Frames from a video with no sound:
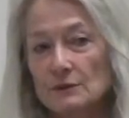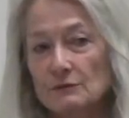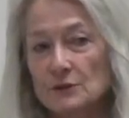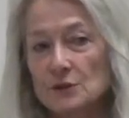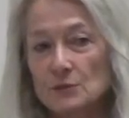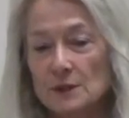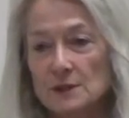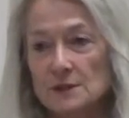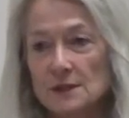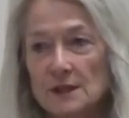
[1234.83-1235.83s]
The first
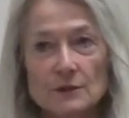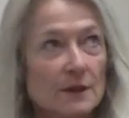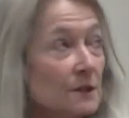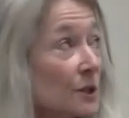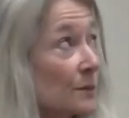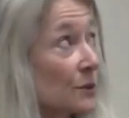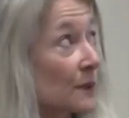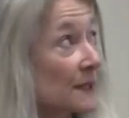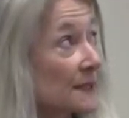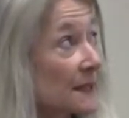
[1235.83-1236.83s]
one, Saturday, October
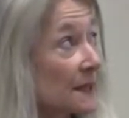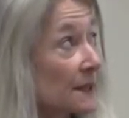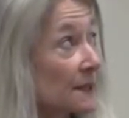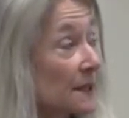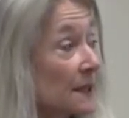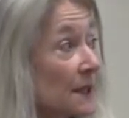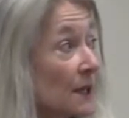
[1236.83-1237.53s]
22nd,